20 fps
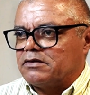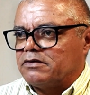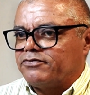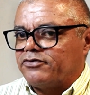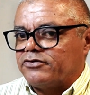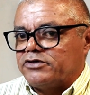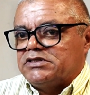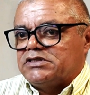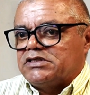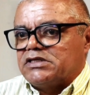
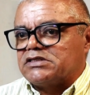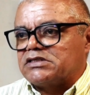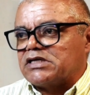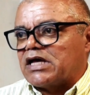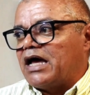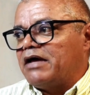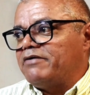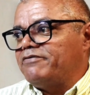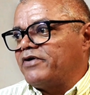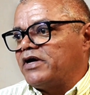For instance,
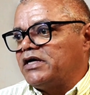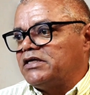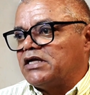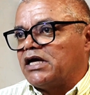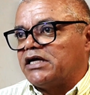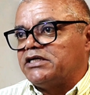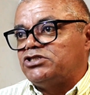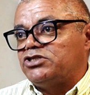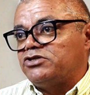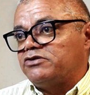I find
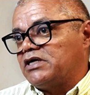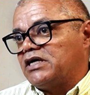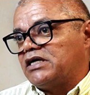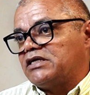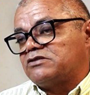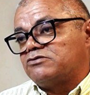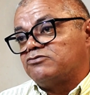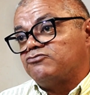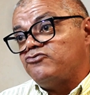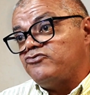Nigeria
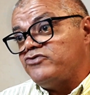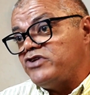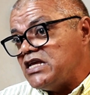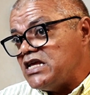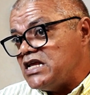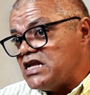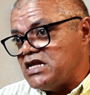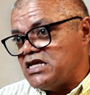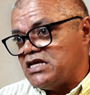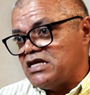has
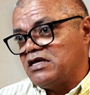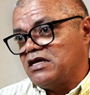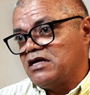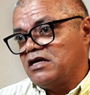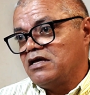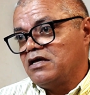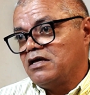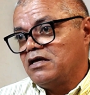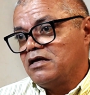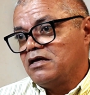really
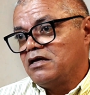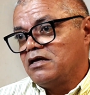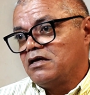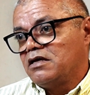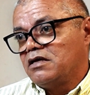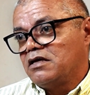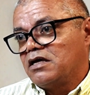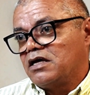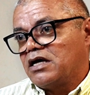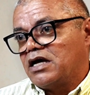
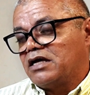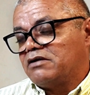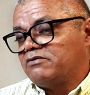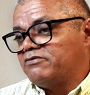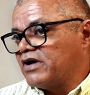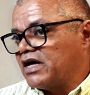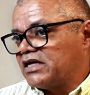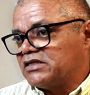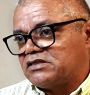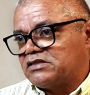
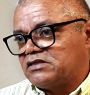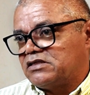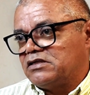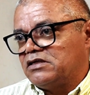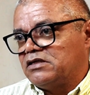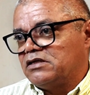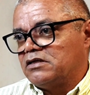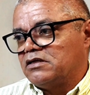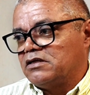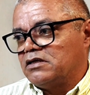advanced
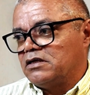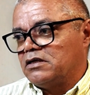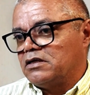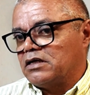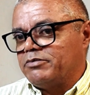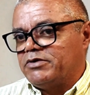in the.